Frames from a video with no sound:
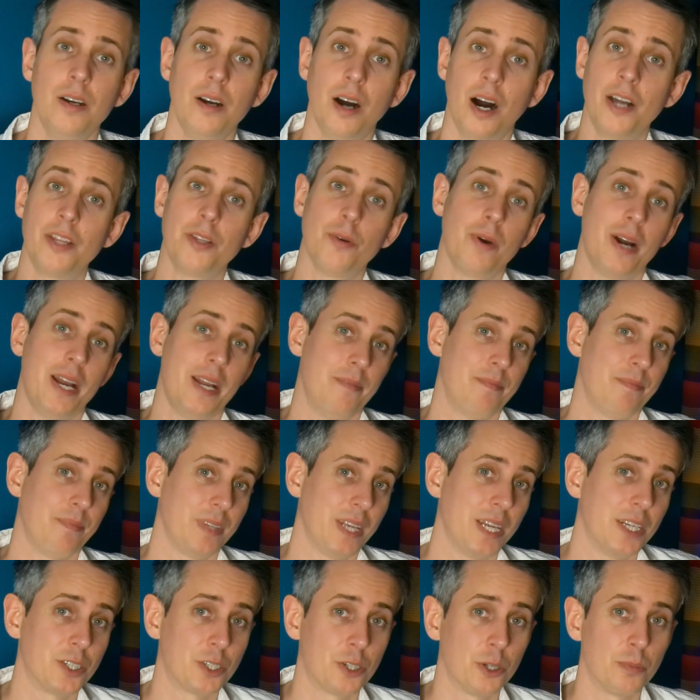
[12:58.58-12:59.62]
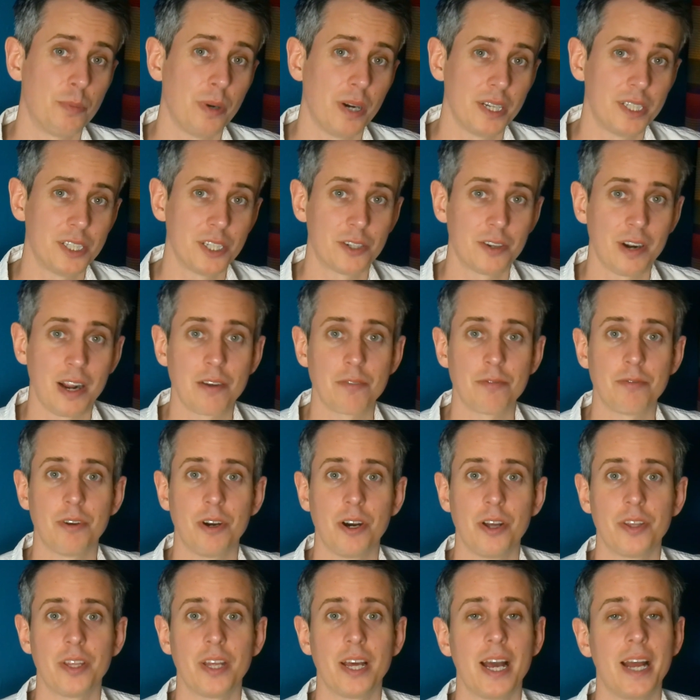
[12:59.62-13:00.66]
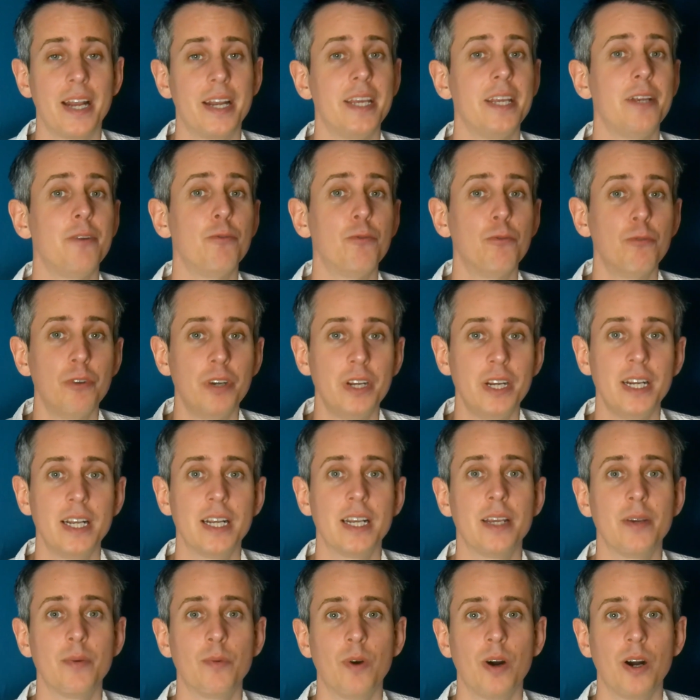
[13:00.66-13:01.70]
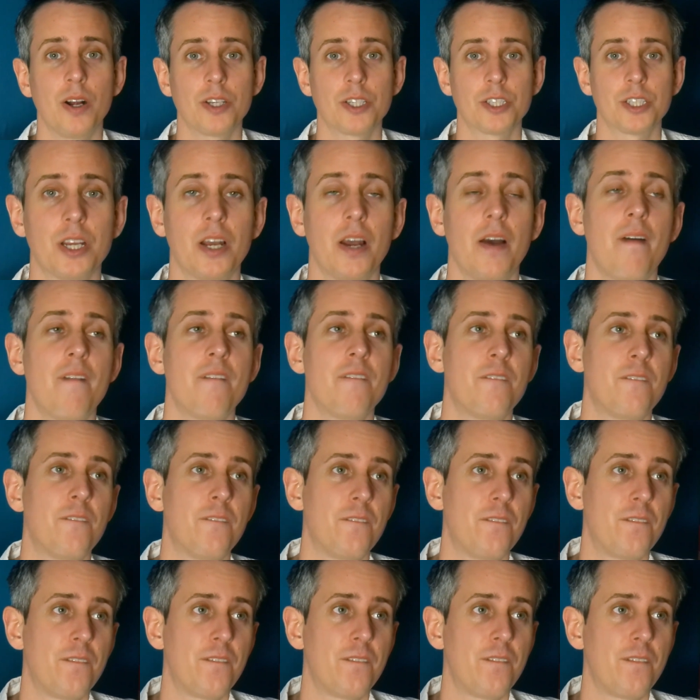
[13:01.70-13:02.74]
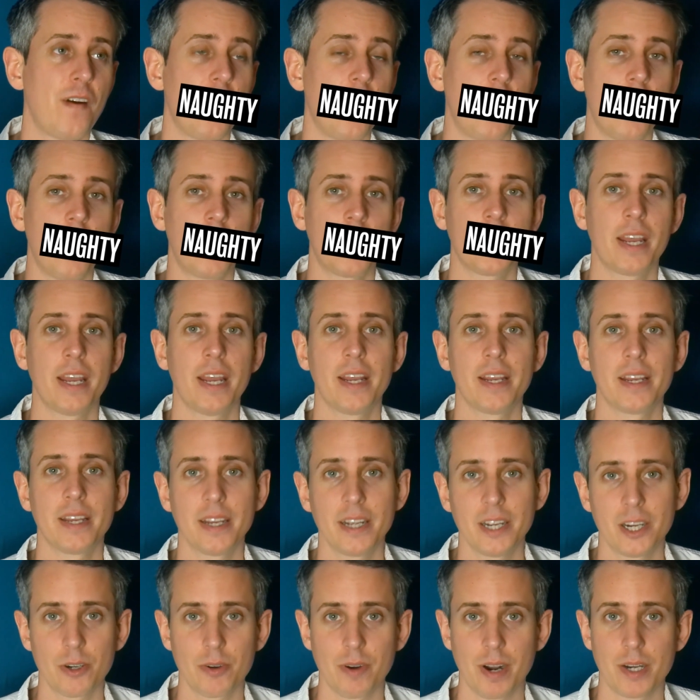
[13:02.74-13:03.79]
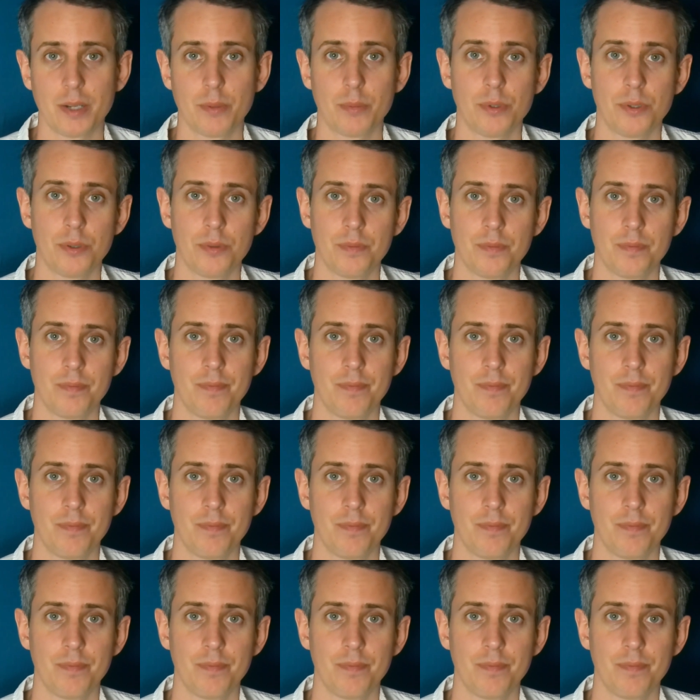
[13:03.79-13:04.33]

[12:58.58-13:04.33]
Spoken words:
Either way, it's goodbye to Grandfather, and he really was f***ing incredible.